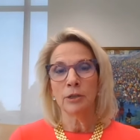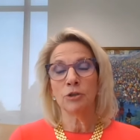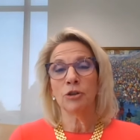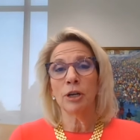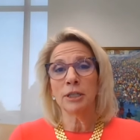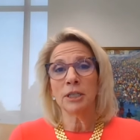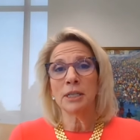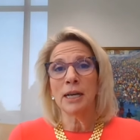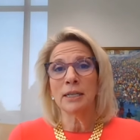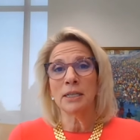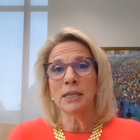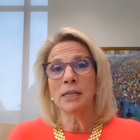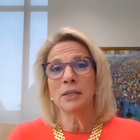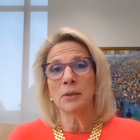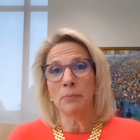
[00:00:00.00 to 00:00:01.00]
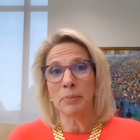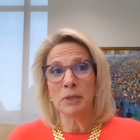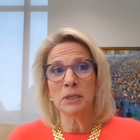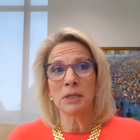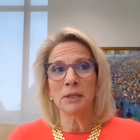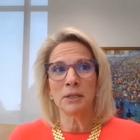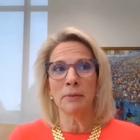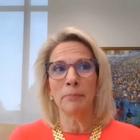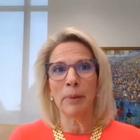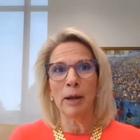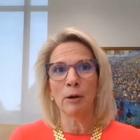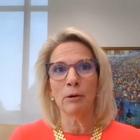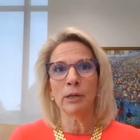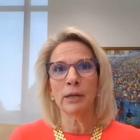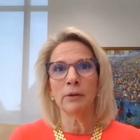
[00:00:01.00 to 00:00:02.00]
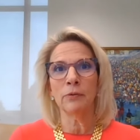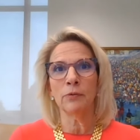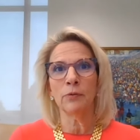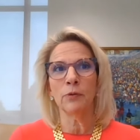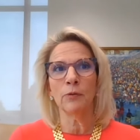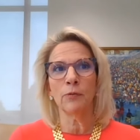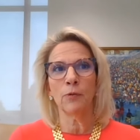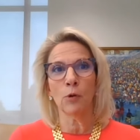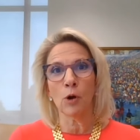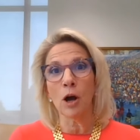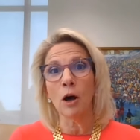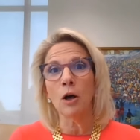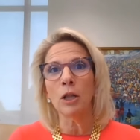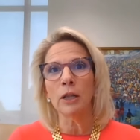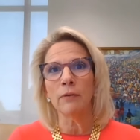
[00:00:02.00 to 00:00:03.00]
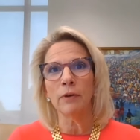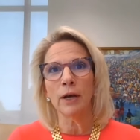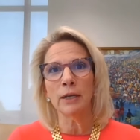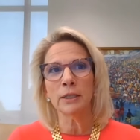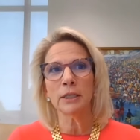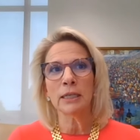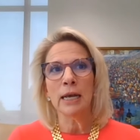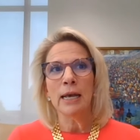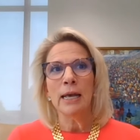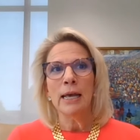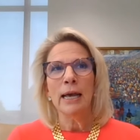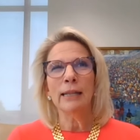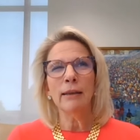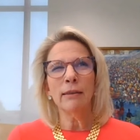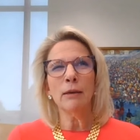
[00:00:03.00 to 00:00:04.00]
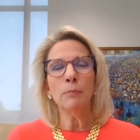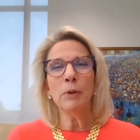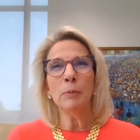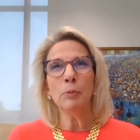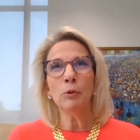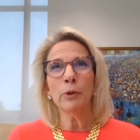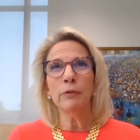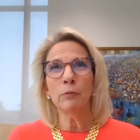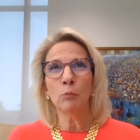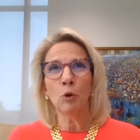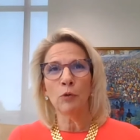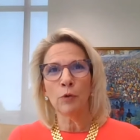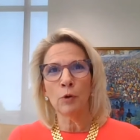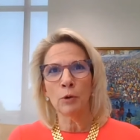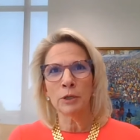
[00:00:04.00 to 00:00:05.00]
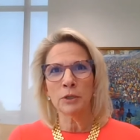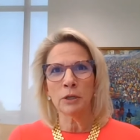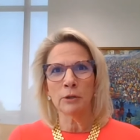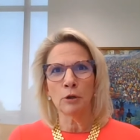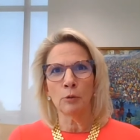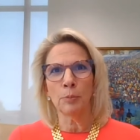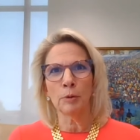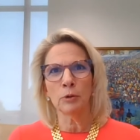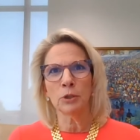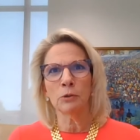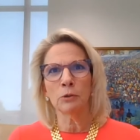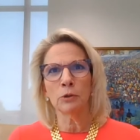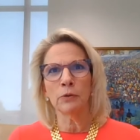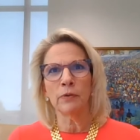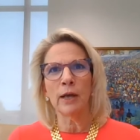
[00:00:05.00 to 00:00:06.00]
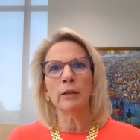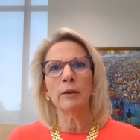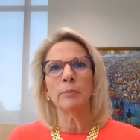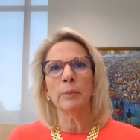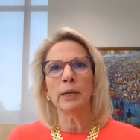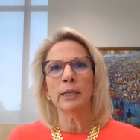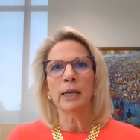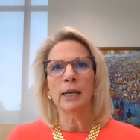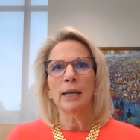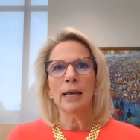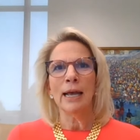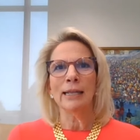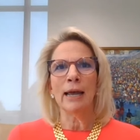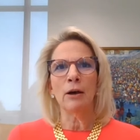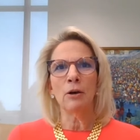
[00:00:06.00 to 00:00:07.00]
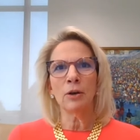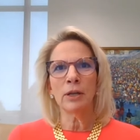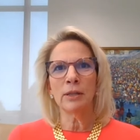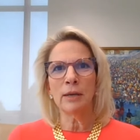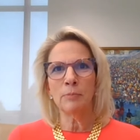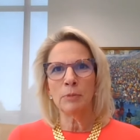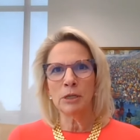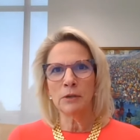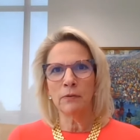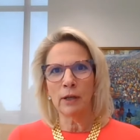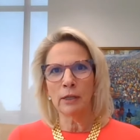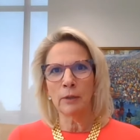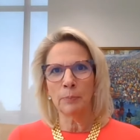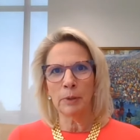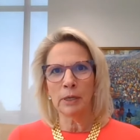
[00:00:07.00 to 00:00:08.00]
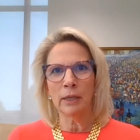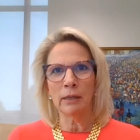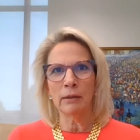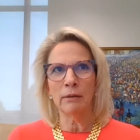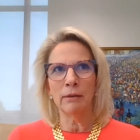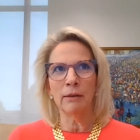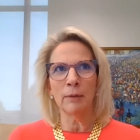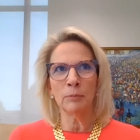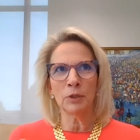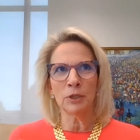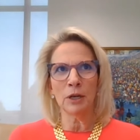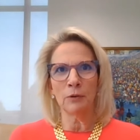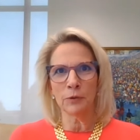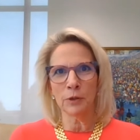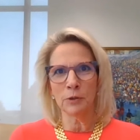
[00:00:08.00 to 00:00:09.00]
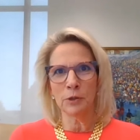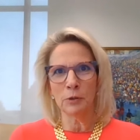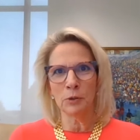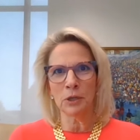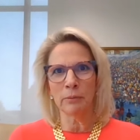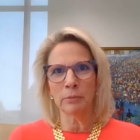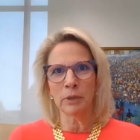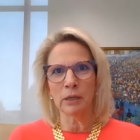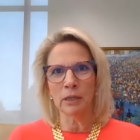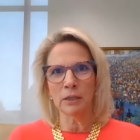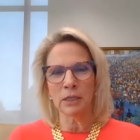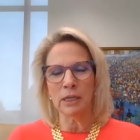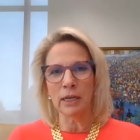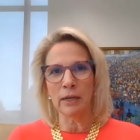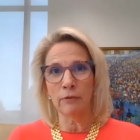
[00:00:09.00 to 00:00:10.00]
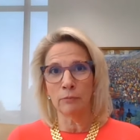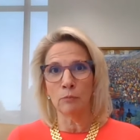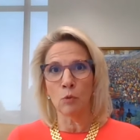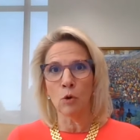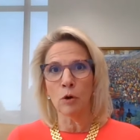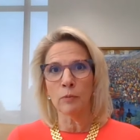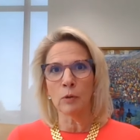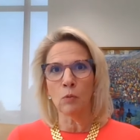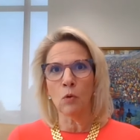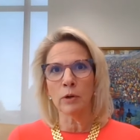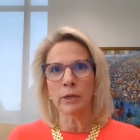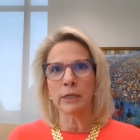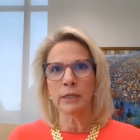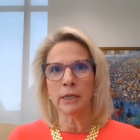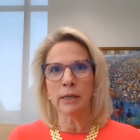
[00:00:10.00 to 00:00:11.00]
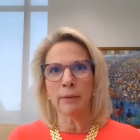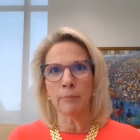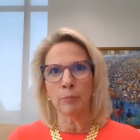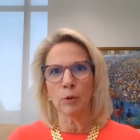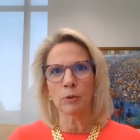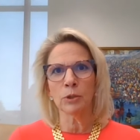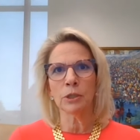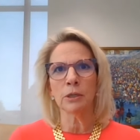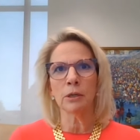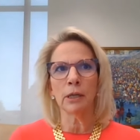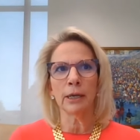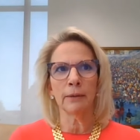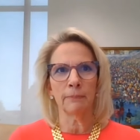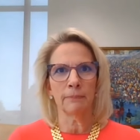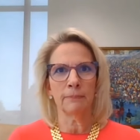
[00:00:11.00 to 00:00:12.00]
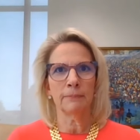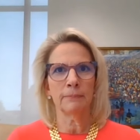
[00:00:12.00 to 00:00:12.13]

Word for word: just as it is a business imperative for all of us. And I think people are even more focused on their personal development and how can they be developing themselves to do something that's even more rewarding to them personally.